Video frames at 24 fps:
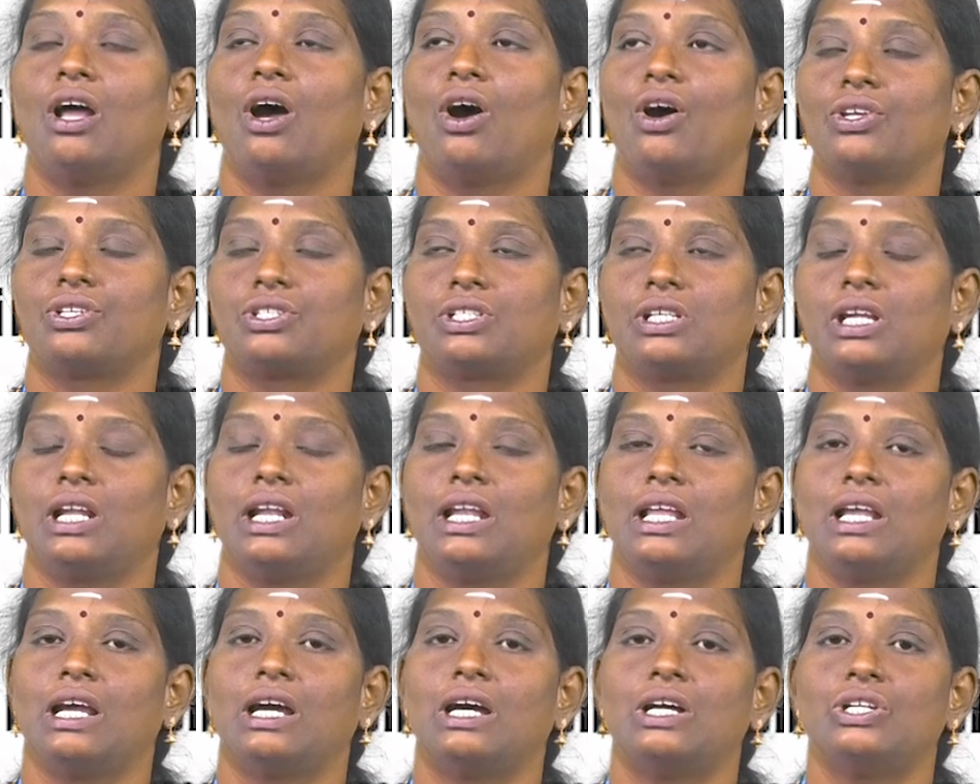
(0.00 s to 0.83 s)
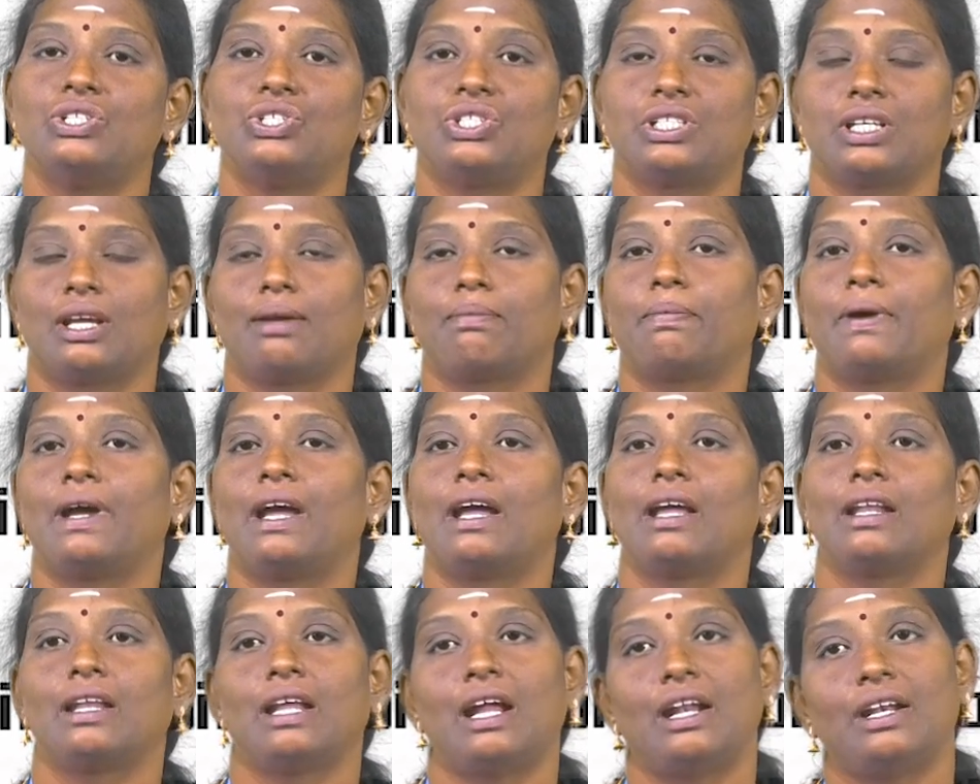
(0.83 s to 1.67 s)
Australia,
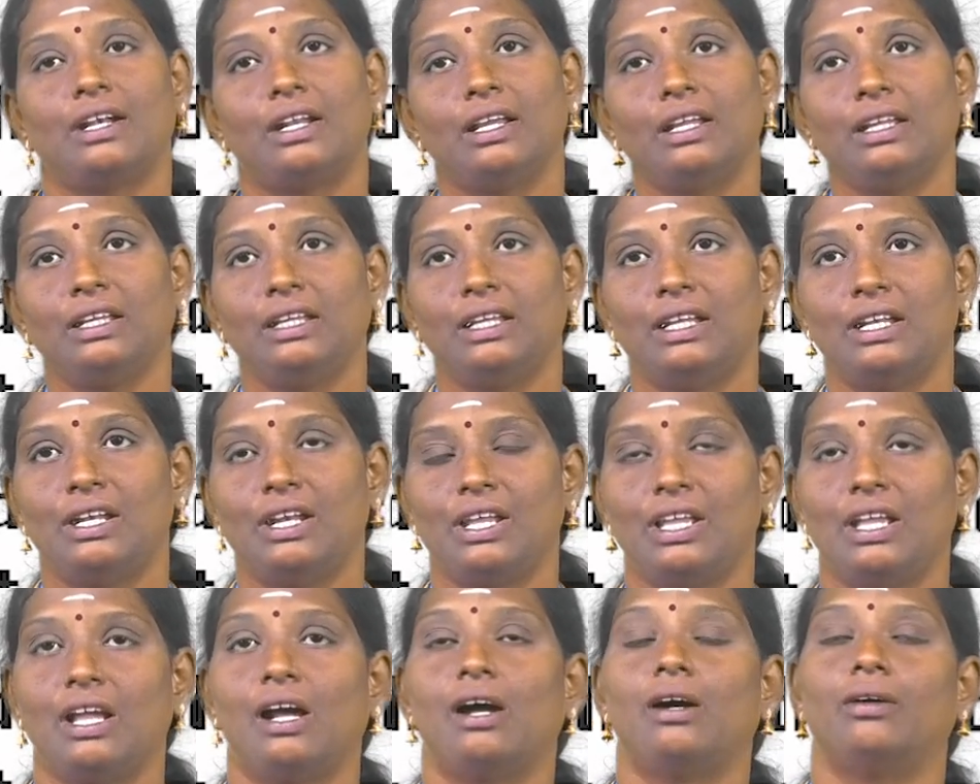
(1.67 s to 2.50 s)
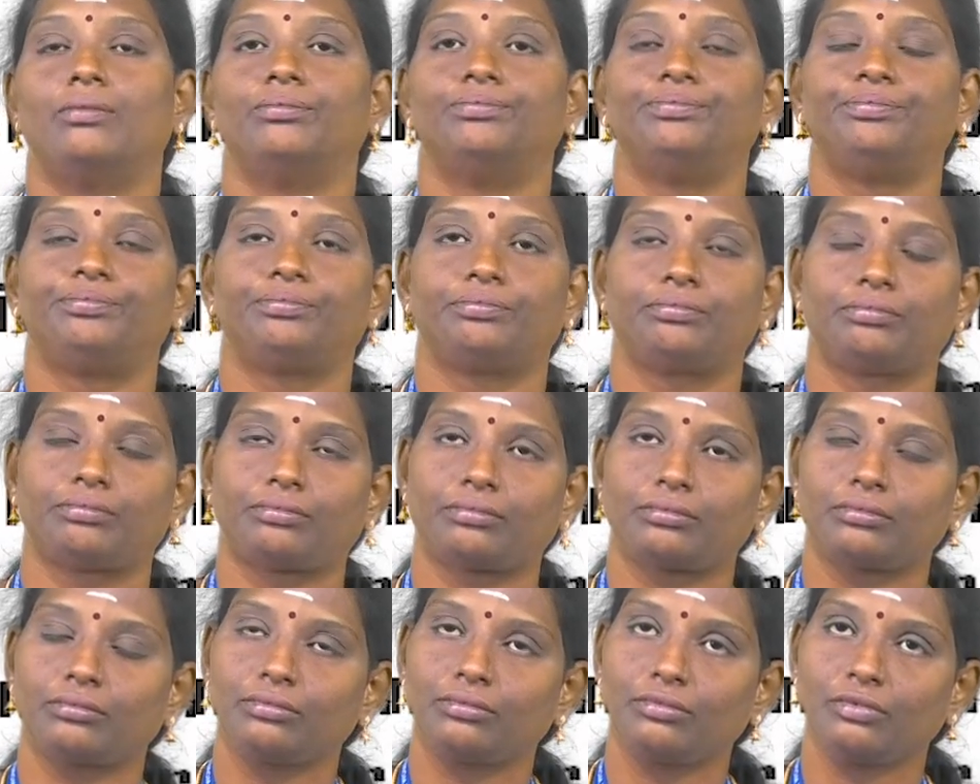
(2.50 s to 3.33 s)
Japan and India.
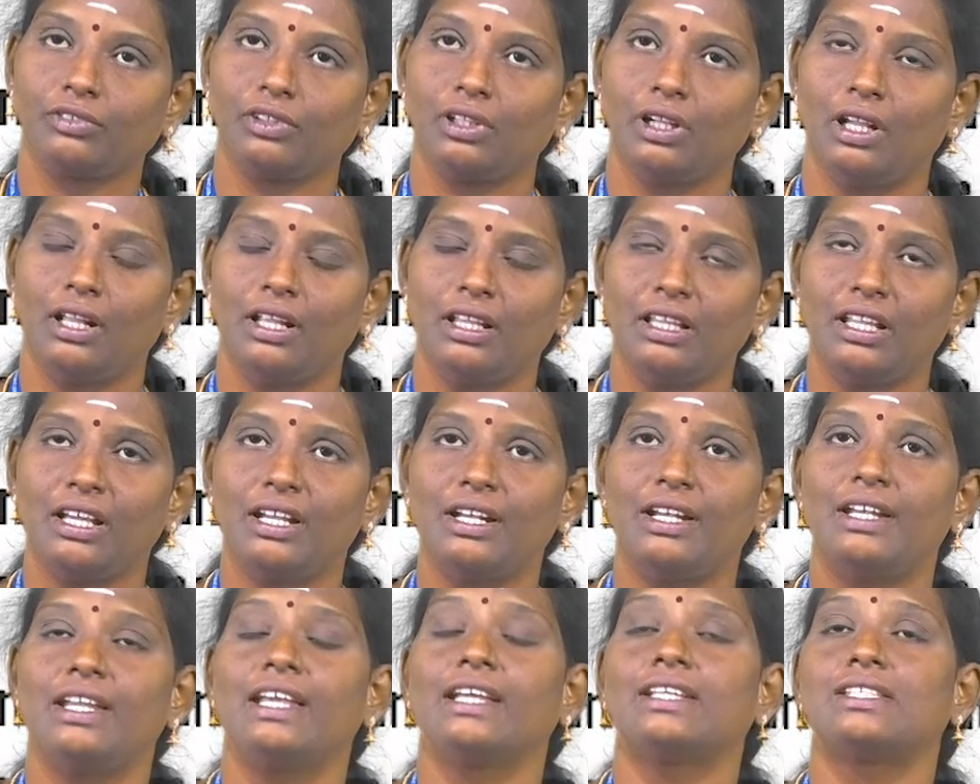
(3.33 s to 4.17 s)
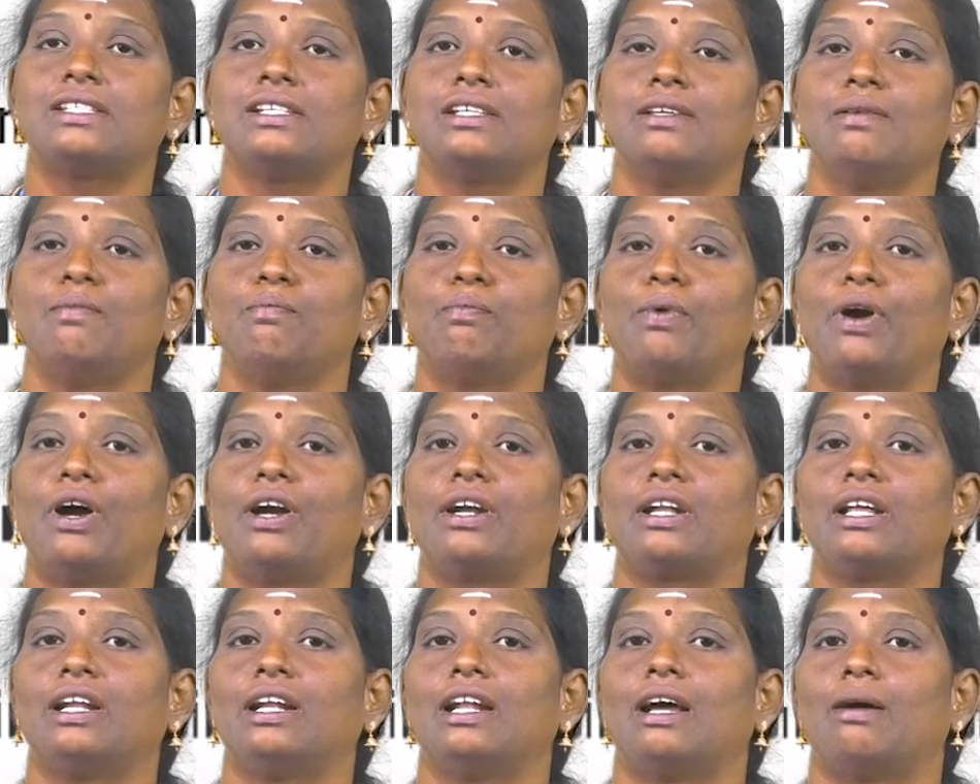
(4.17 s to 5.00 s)
The next important